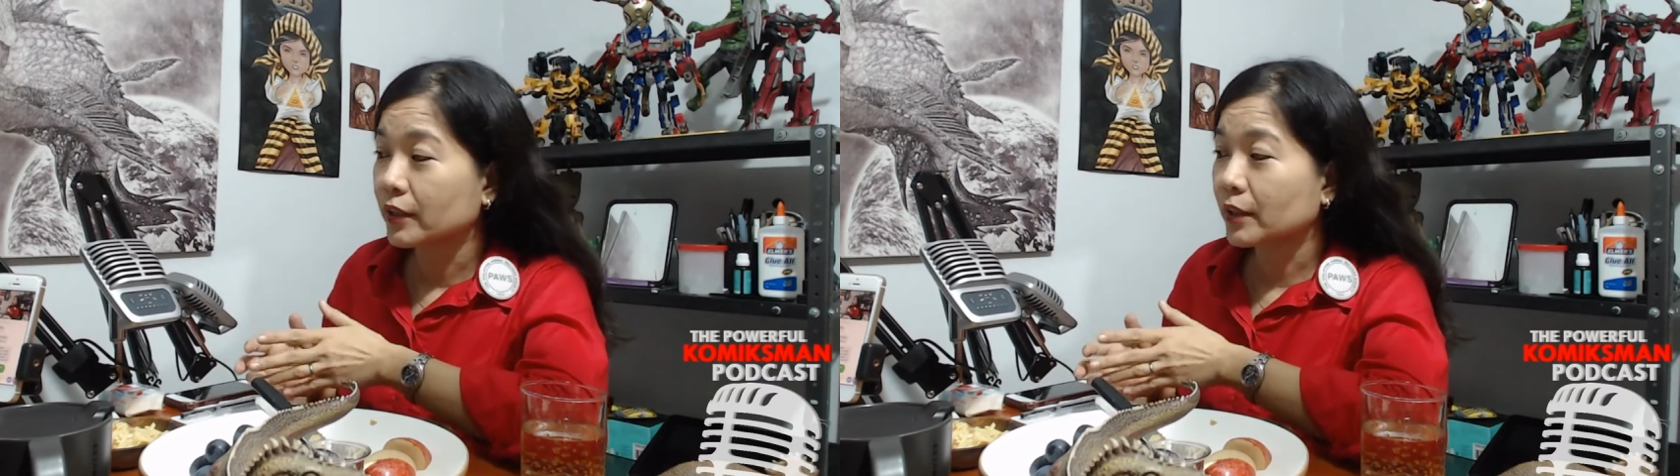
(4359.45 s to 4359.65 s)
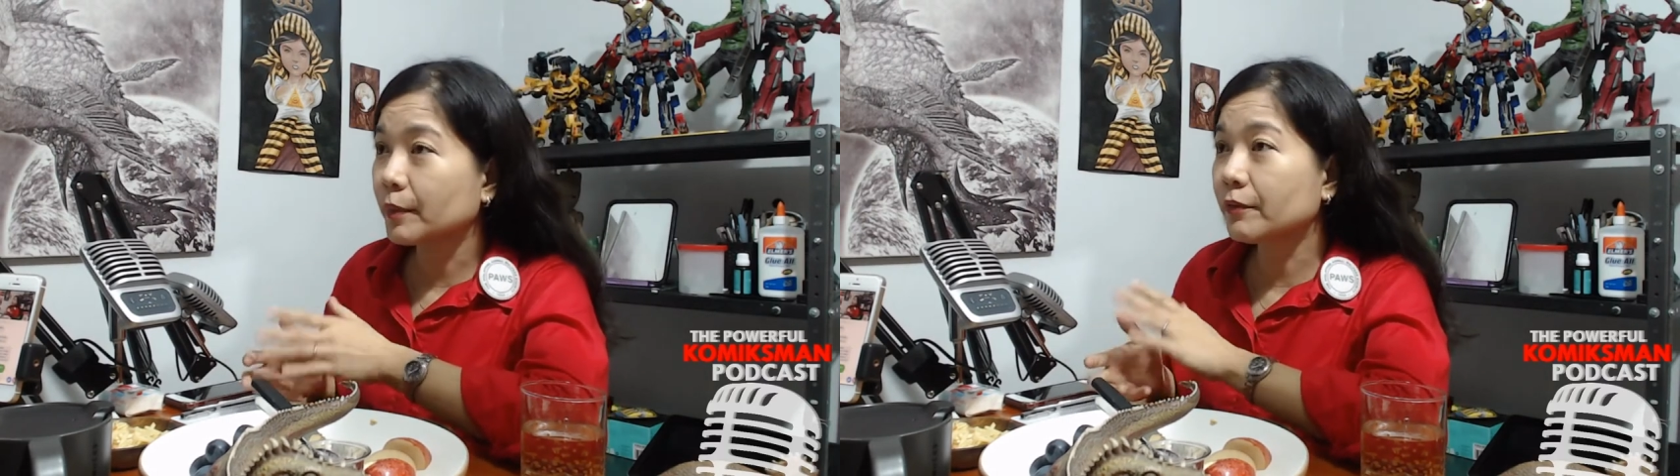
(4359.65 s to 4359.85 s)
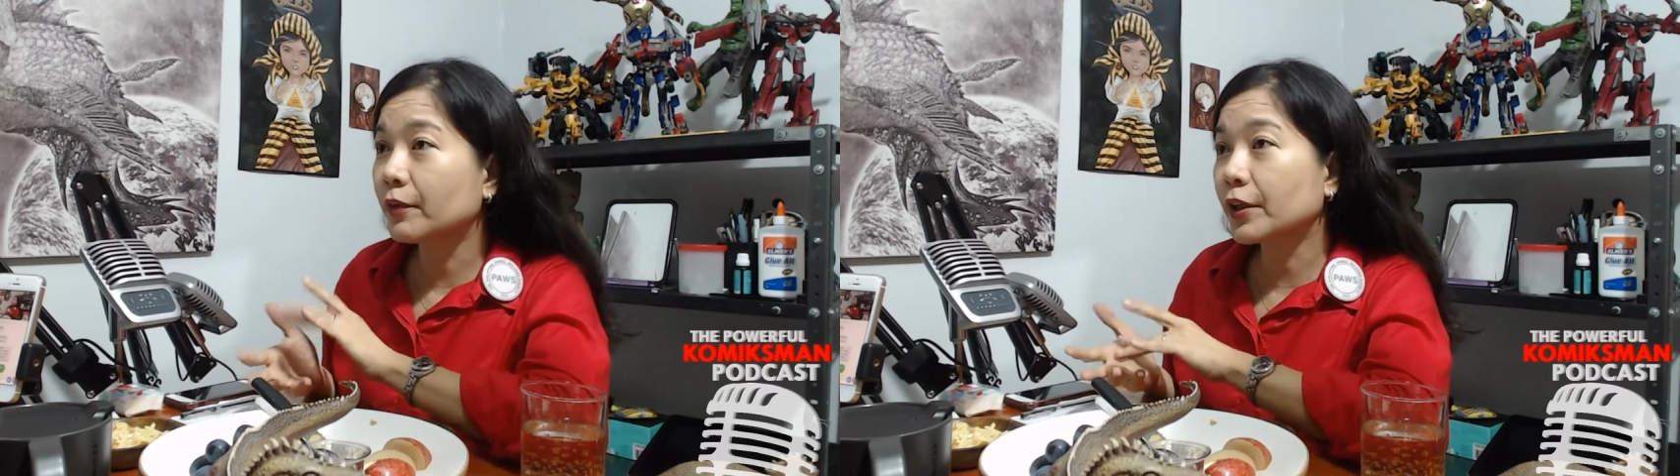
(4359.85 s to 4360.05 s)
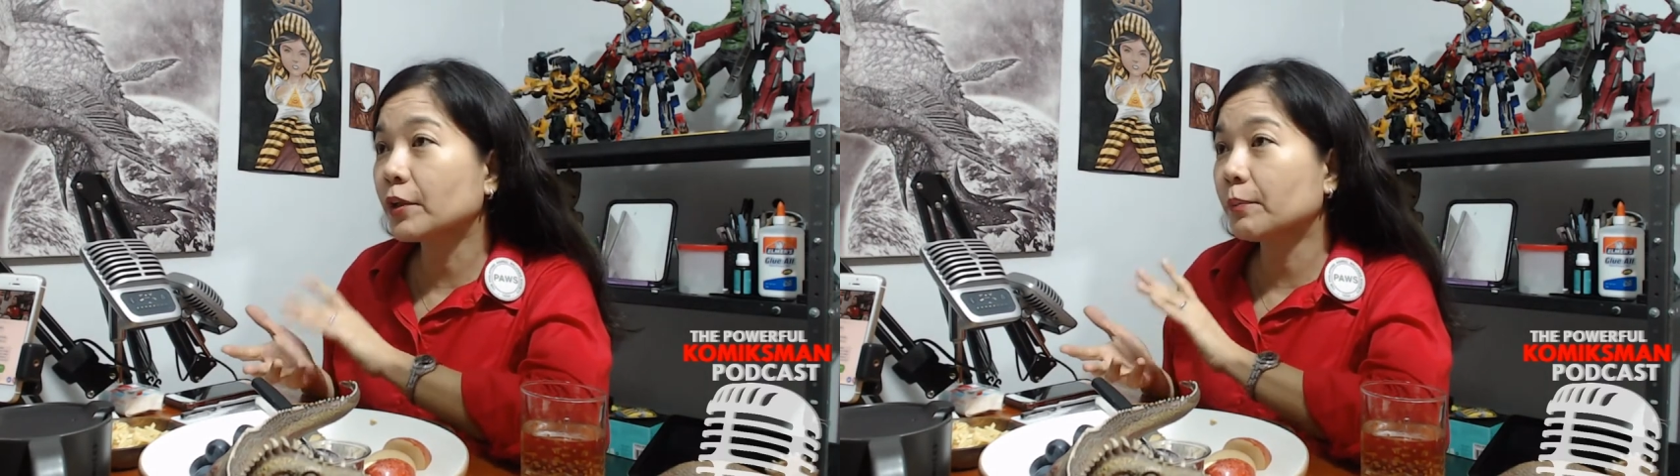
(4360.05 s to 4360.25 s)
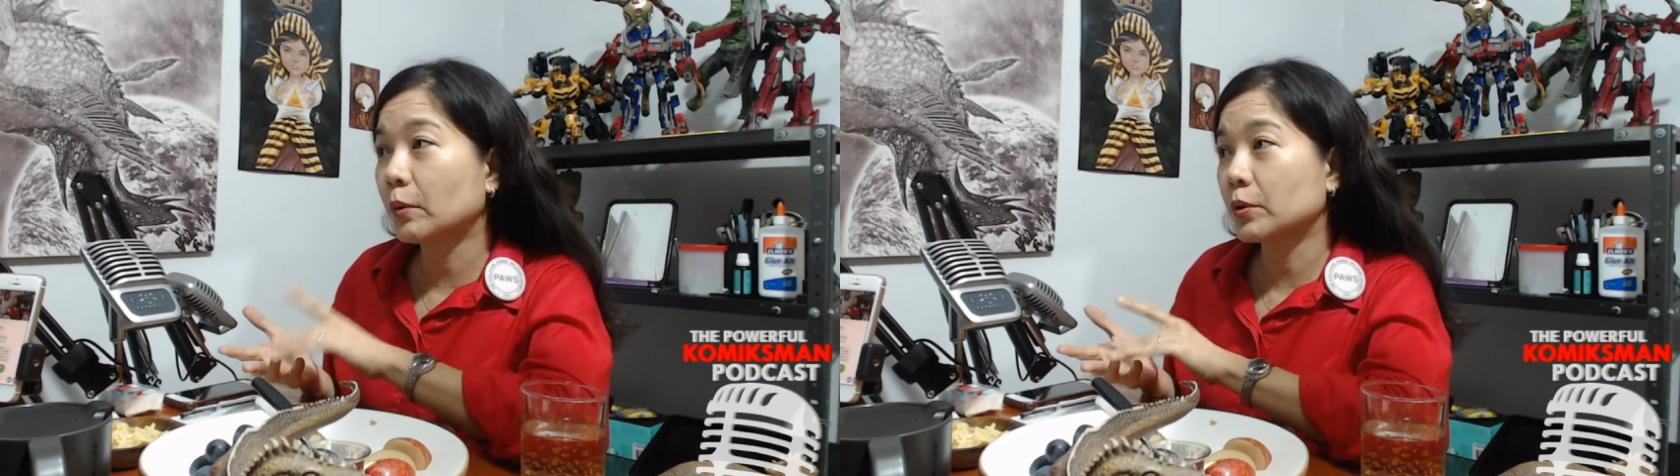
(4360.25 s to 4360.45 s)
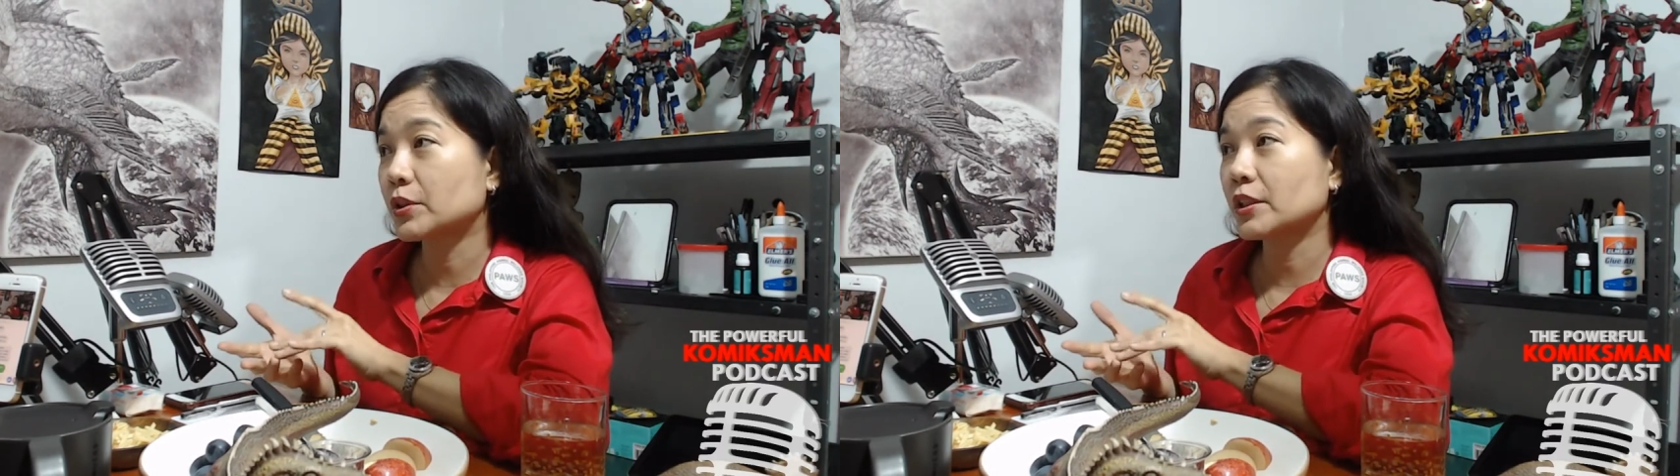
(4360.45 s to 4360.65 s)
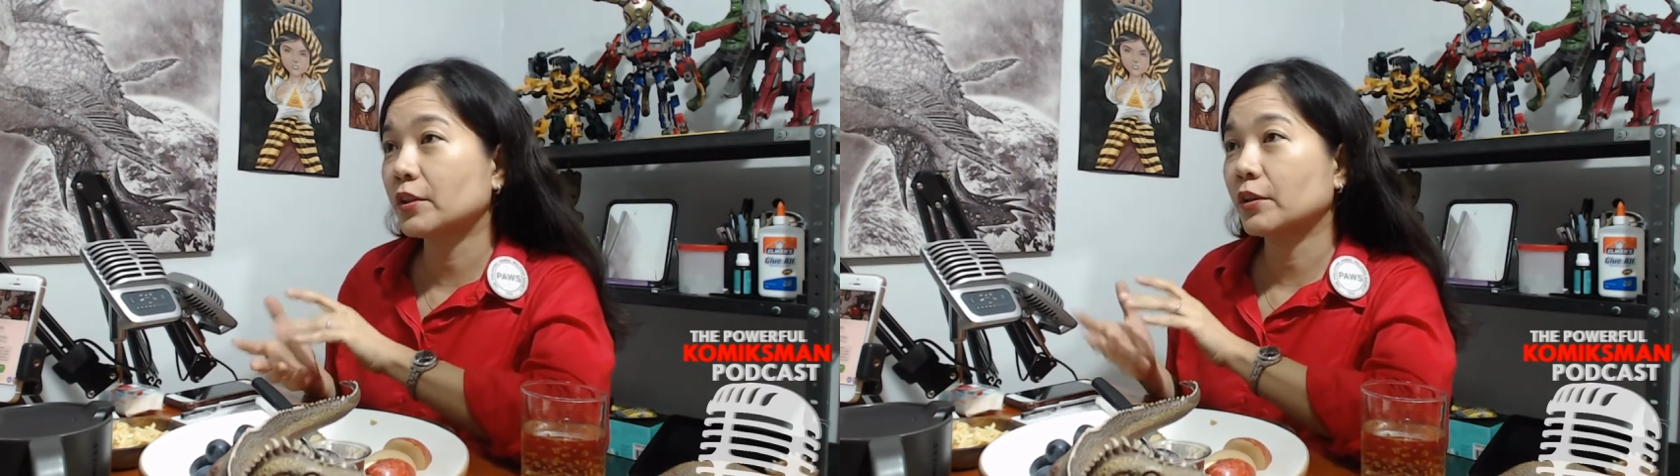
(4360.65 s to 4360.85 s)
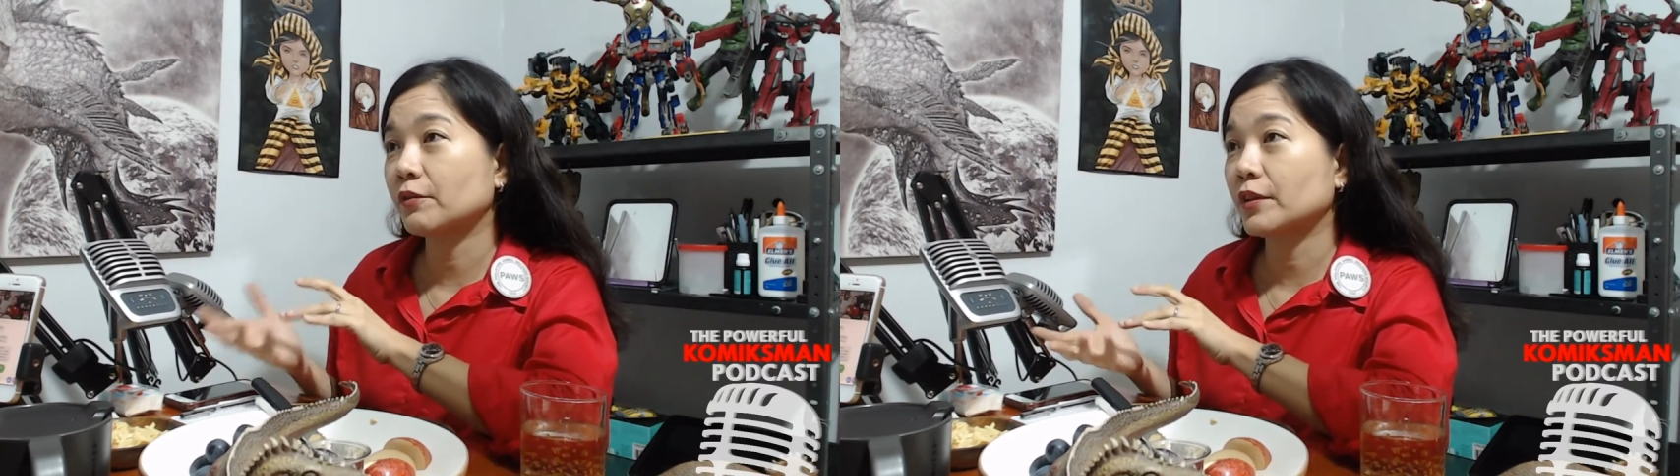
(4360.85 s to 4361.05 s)
na before you post
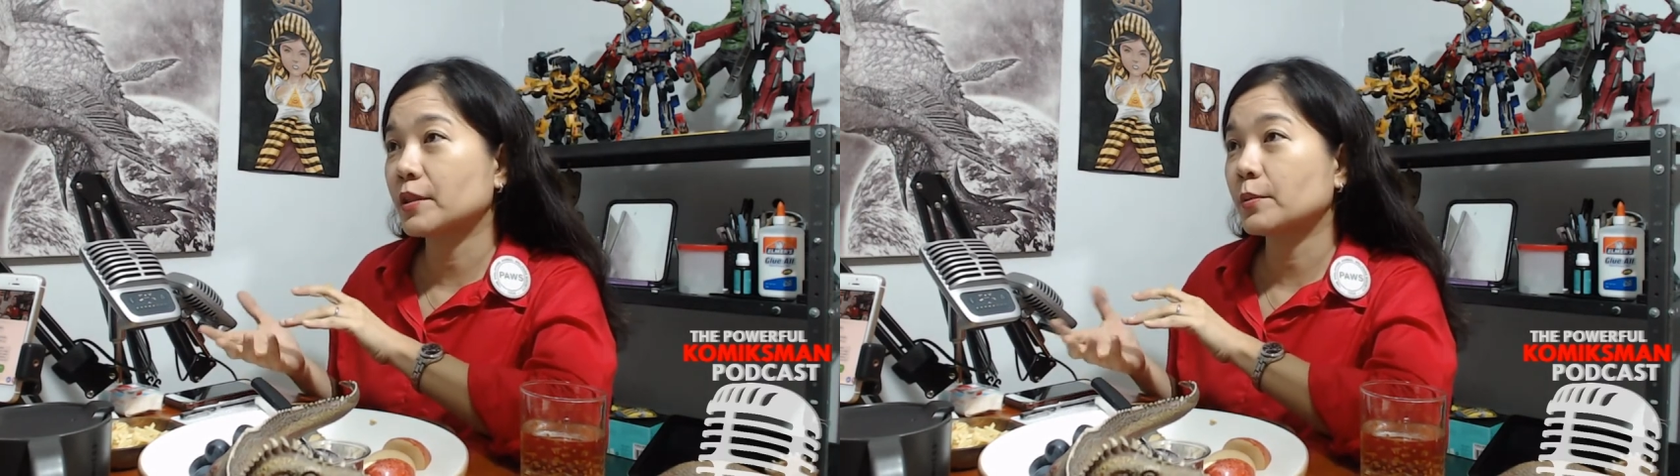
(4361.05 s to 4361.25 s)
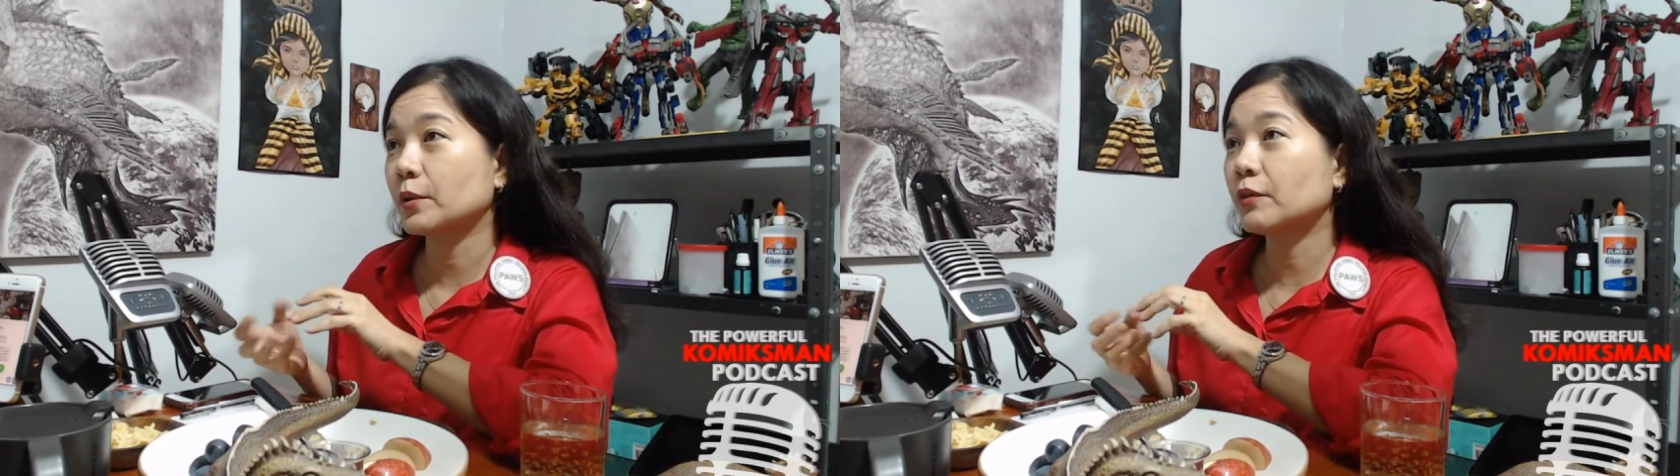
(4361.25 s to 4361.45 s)
it on Facebook,